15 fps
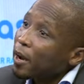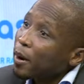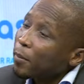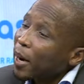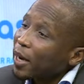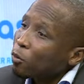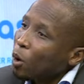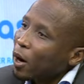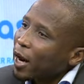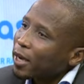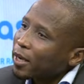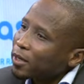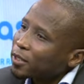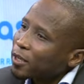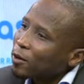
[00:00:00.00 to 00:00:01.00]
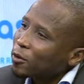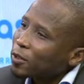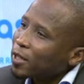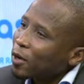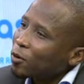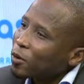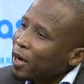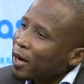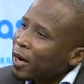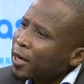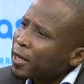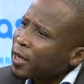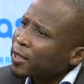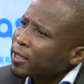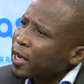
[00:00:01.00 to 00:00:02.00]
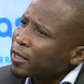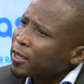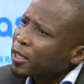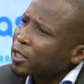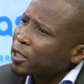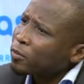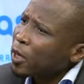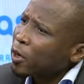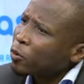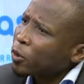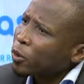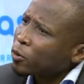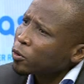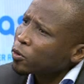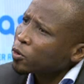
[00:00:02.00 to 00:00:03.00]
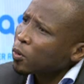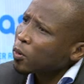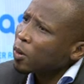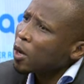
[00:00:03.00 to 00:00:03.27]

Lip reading: But what I can tell you is that we are running a tighter ship than we used to.